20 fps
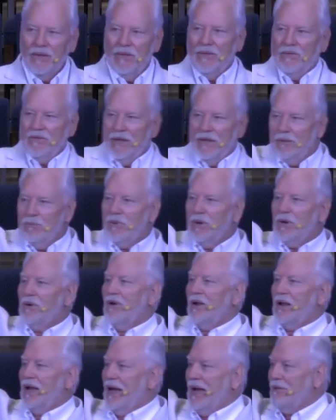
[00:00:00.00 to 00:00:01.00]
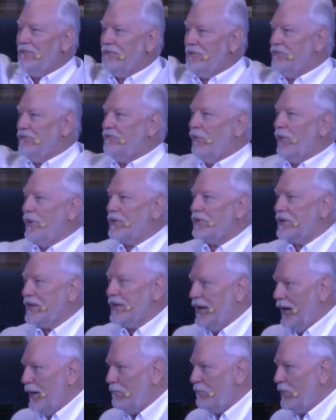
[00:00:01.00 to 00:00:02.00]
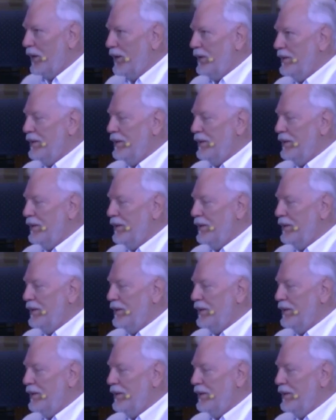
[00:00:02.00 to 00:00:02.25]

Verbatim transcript: then we're going to have the fourth cup.